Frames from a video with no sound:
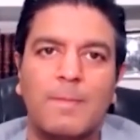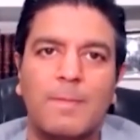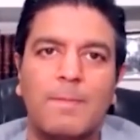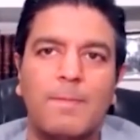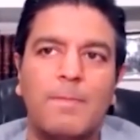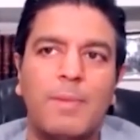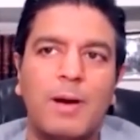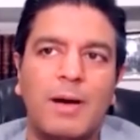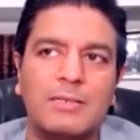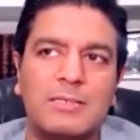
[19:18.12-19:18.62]

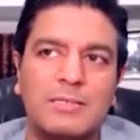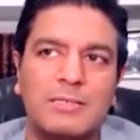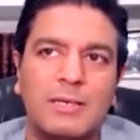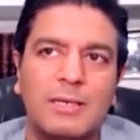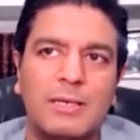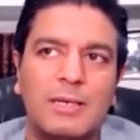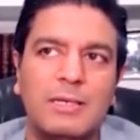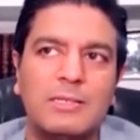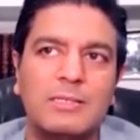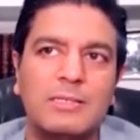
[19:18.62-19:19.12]
But
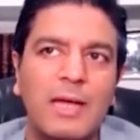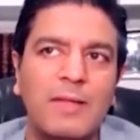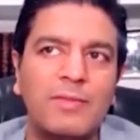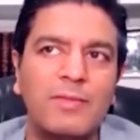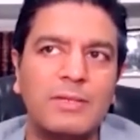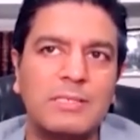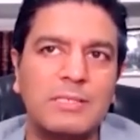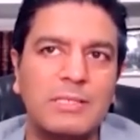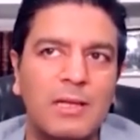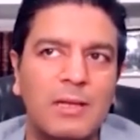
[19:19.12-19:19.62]
is that
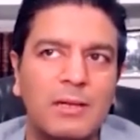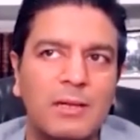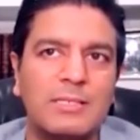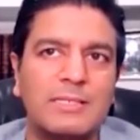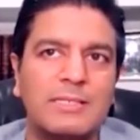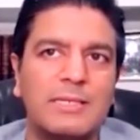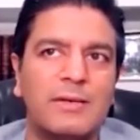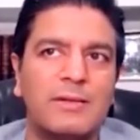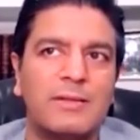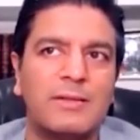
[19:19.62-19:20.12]
the skill
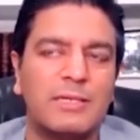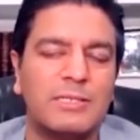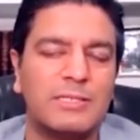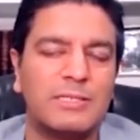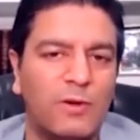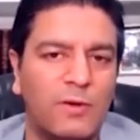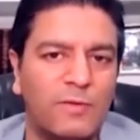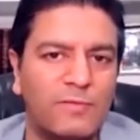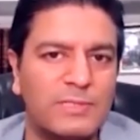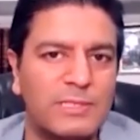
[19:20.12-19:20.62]
set that
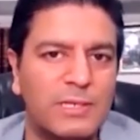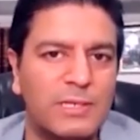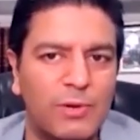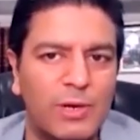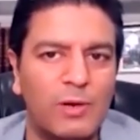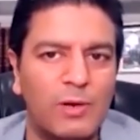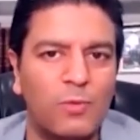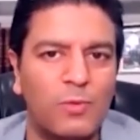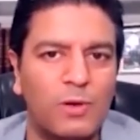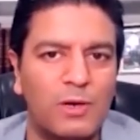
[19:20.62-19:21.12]
solves the
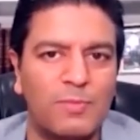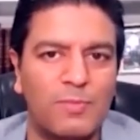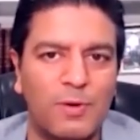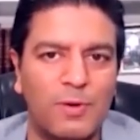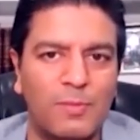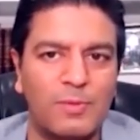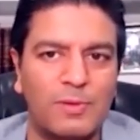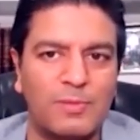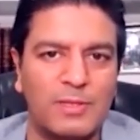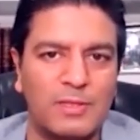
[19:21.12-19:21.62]
real world
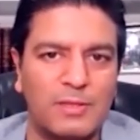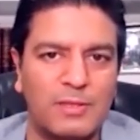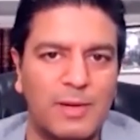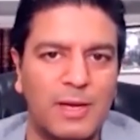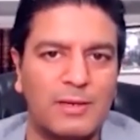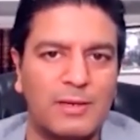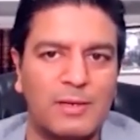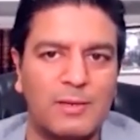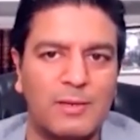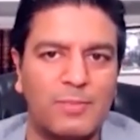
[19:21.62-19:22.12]
problem in the
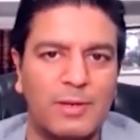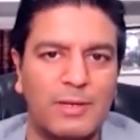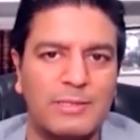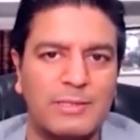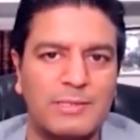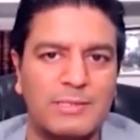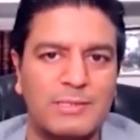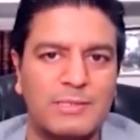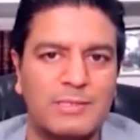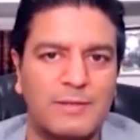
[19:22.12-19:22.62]

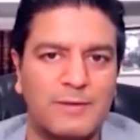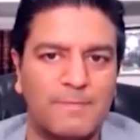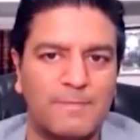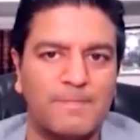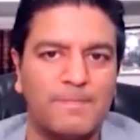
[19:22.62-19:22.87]
marketplace?